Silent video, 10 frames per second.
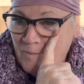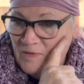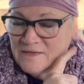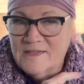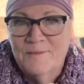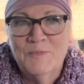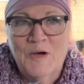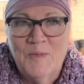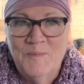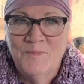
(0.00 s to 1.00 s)

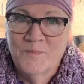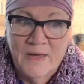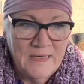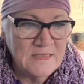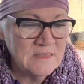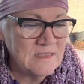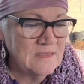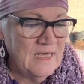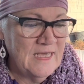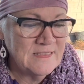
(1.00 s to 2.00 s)
limbo buckets, in
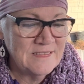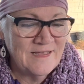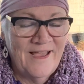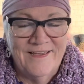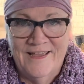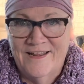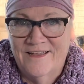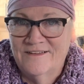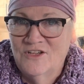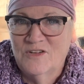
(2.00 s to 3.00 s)
case I get
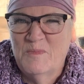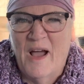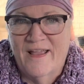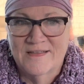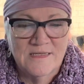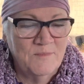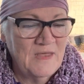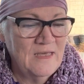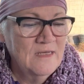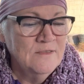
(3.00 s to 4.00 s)
a good buy on
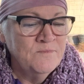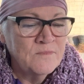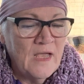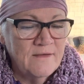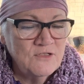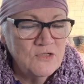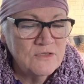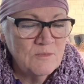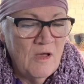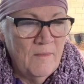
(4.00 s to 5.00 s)
something. I have 2
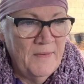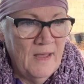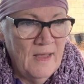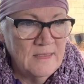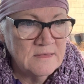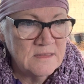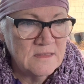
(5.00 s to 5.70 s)
small pots.